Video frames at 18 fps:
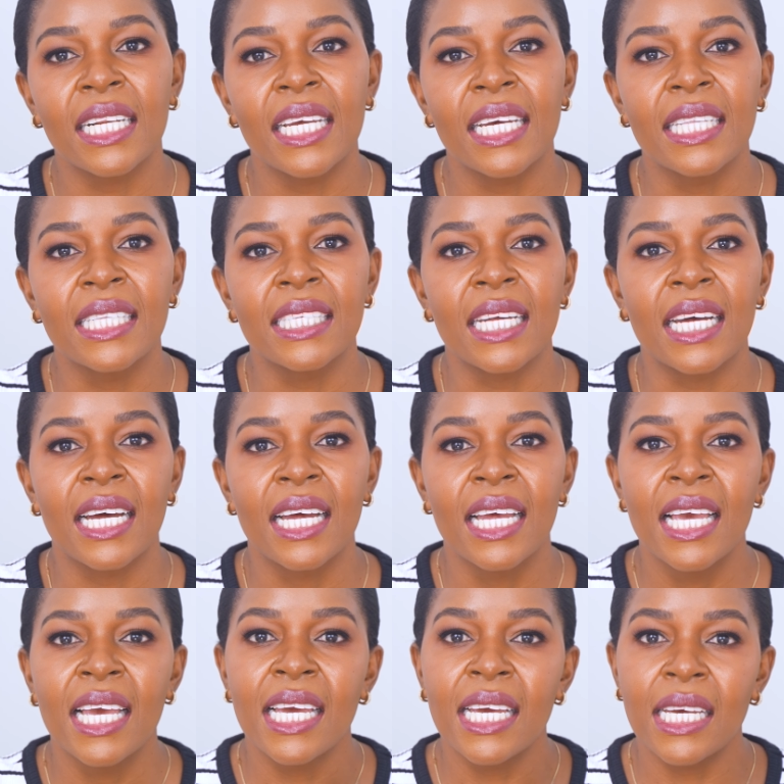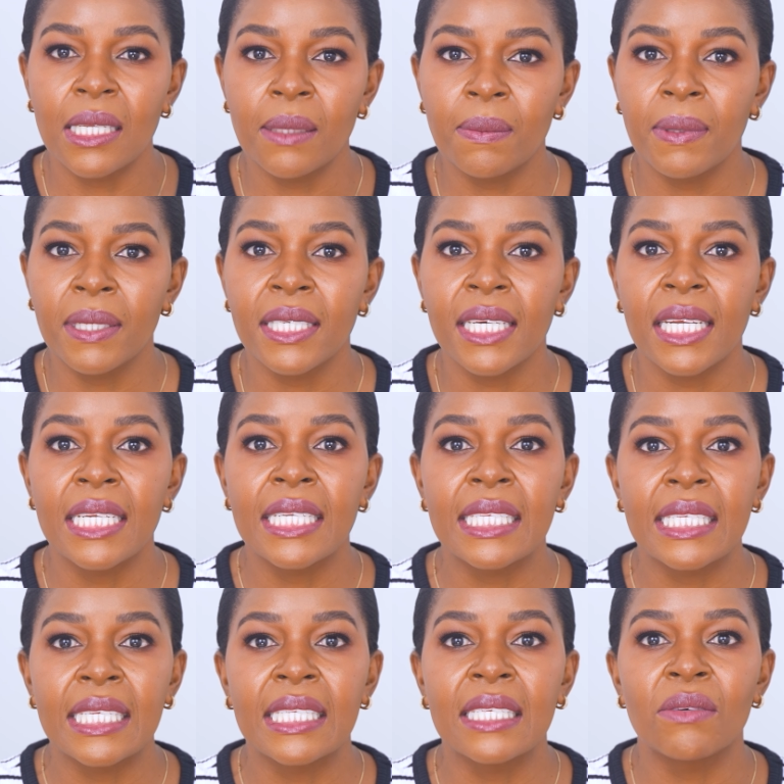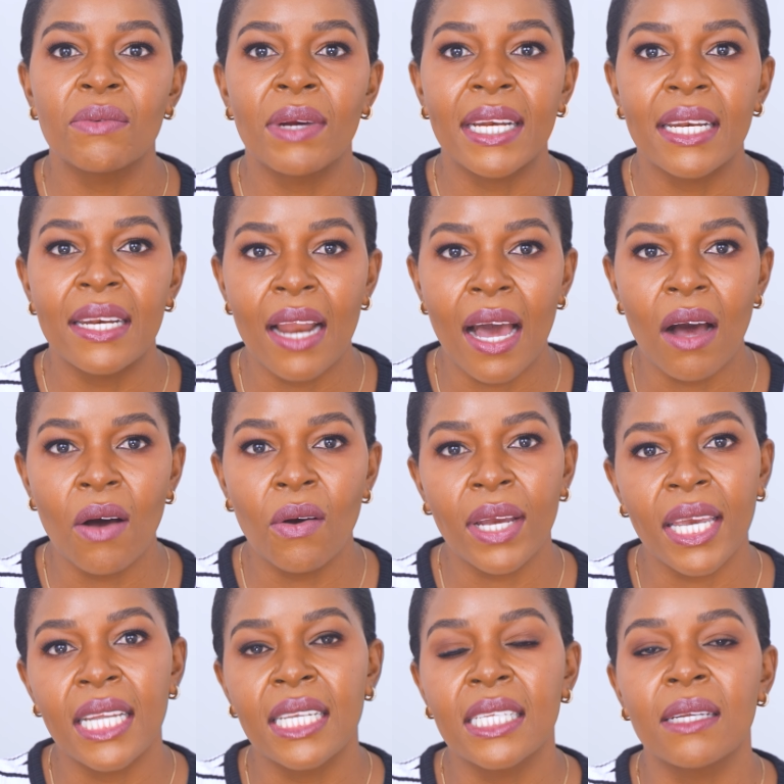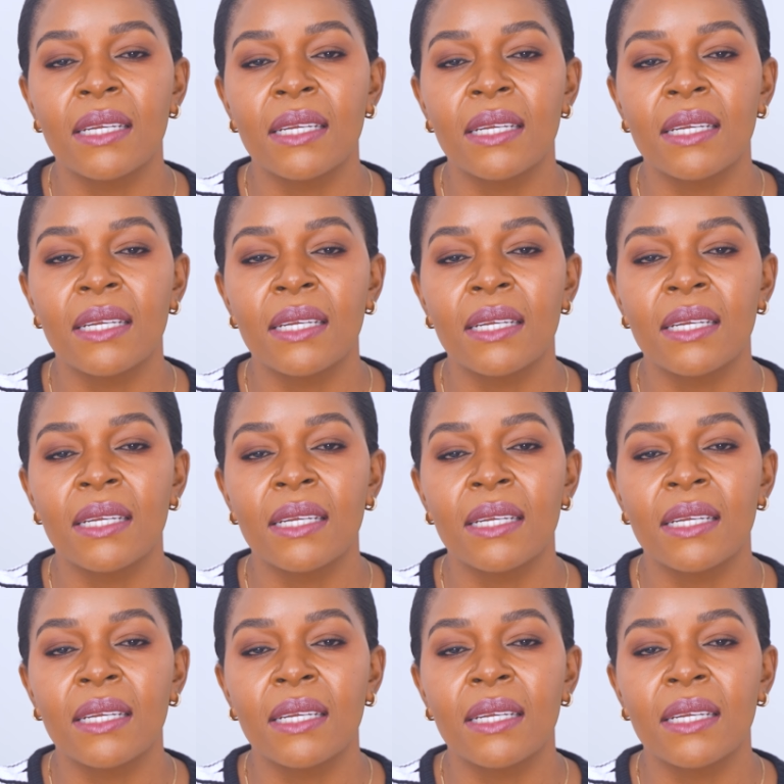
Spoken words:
cleanser, especially since retinol can